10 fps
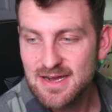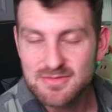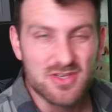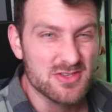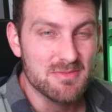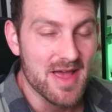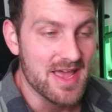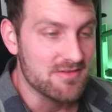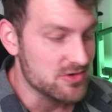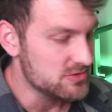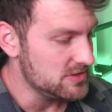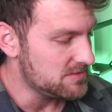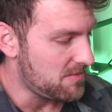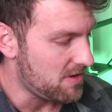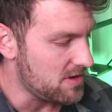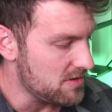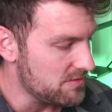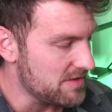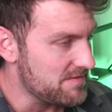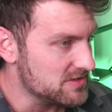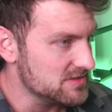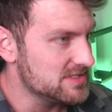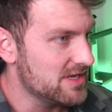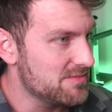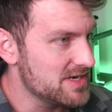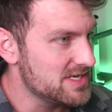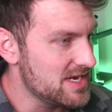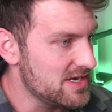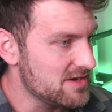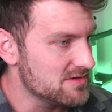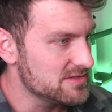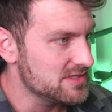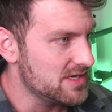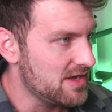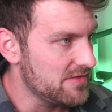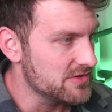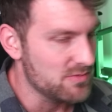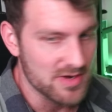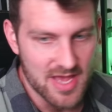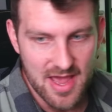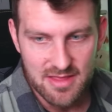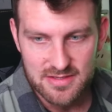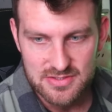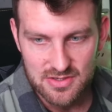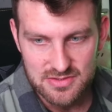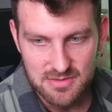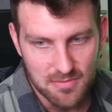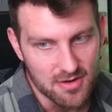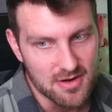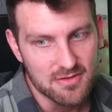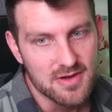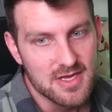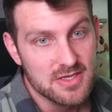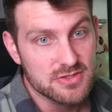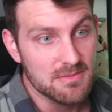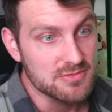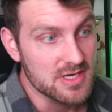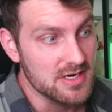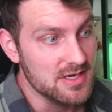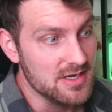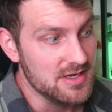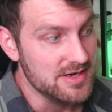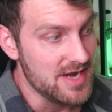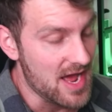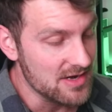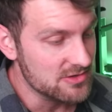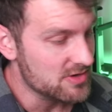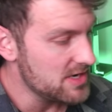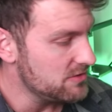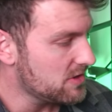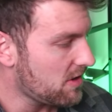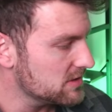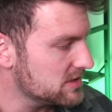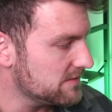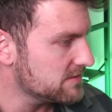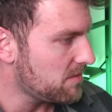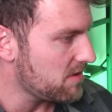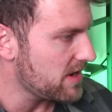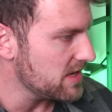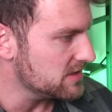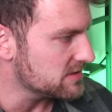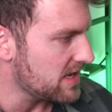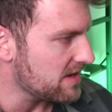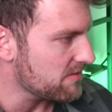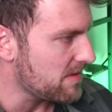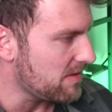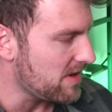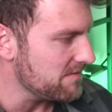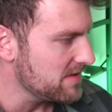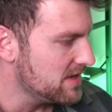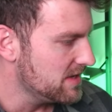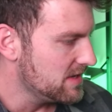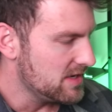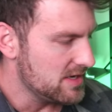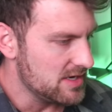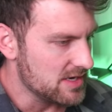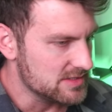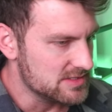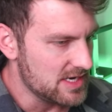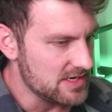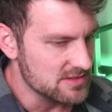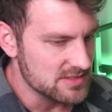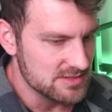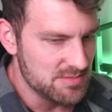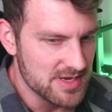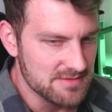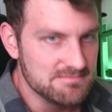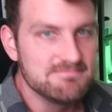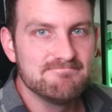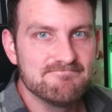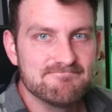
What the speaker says: It's also my anniversary tomorrow. We officially celebrate 10 years on the 28th. So tomorrow, I'm gonna not try and do card stuff tomorrow night and just hang out with my wife because 10 years has been,